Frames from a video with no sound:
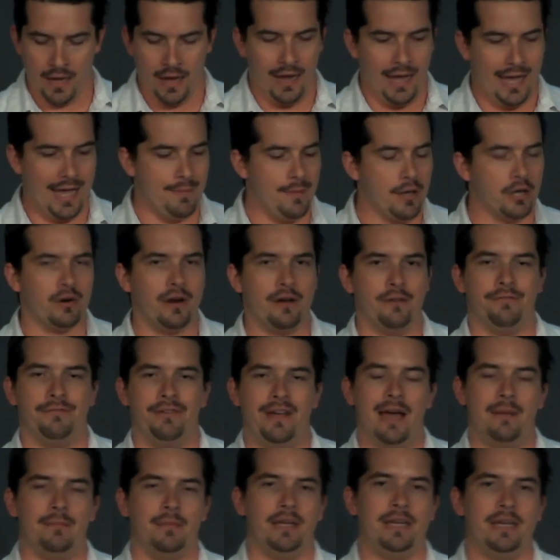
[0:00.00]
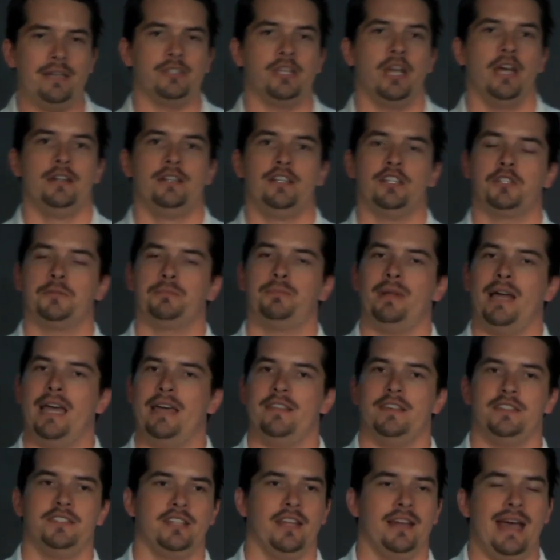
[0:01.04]
Immigrant families display
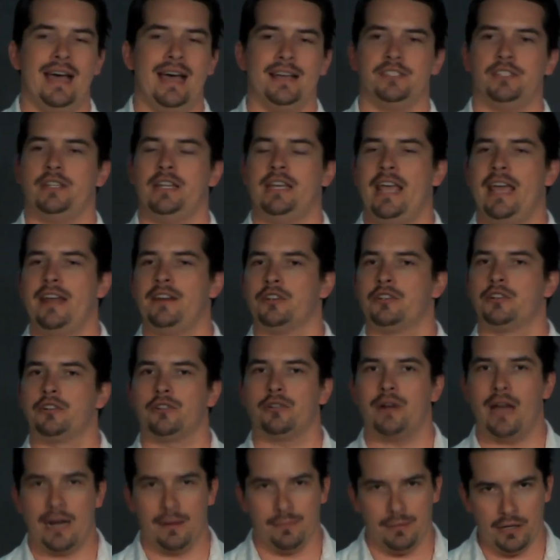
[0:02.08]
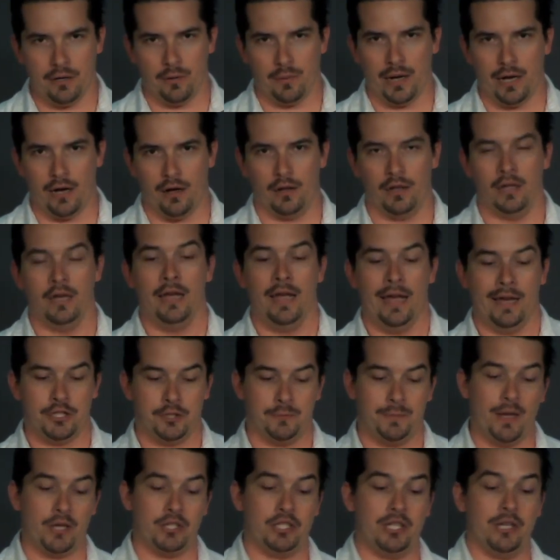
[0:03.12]
this tenacity incredibly well,
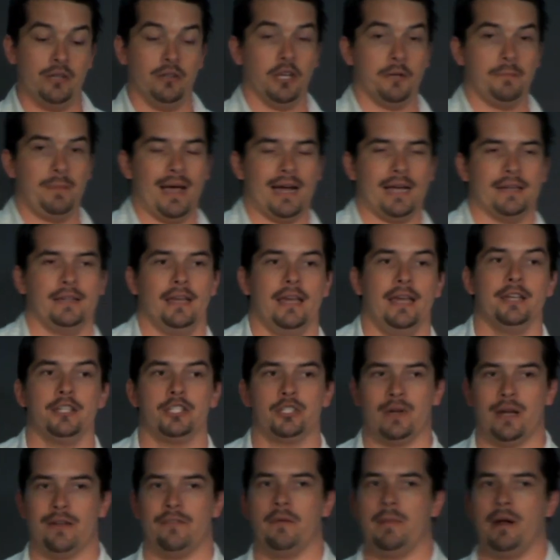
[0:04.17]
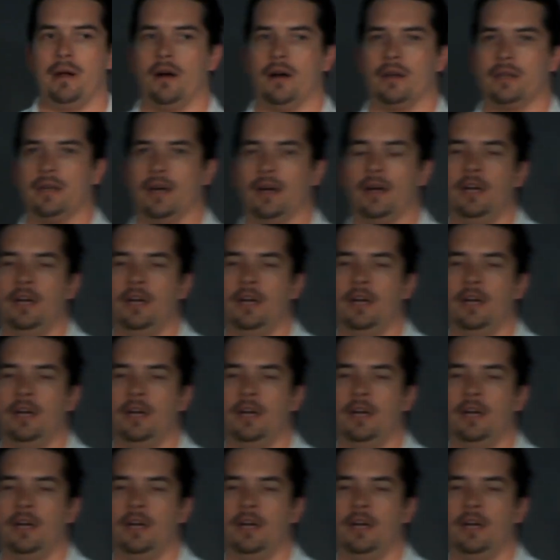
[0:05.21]
especially you look back at the history of America,